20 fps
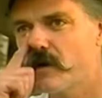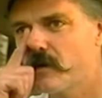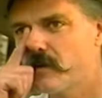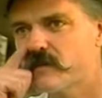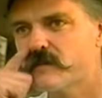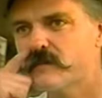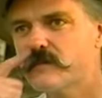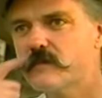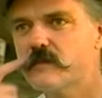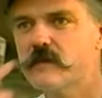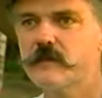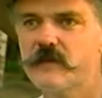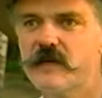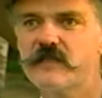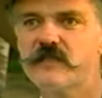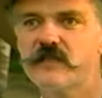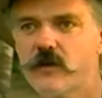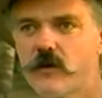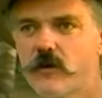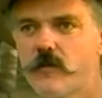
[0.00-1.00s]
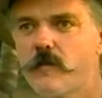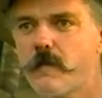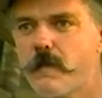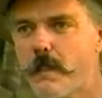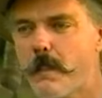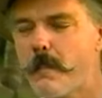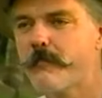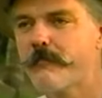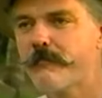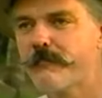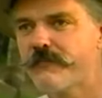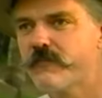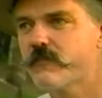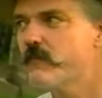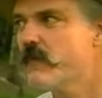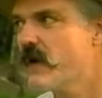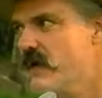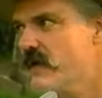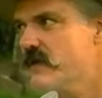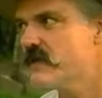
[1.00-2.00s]
in probably Mexico. In the Mayan or
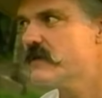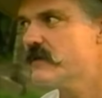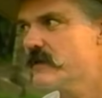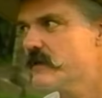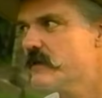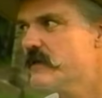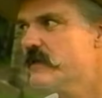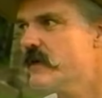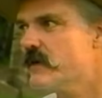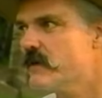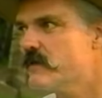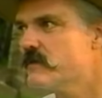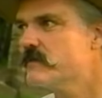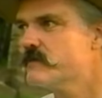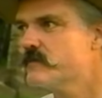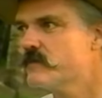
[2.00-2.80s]
the Aztec culture.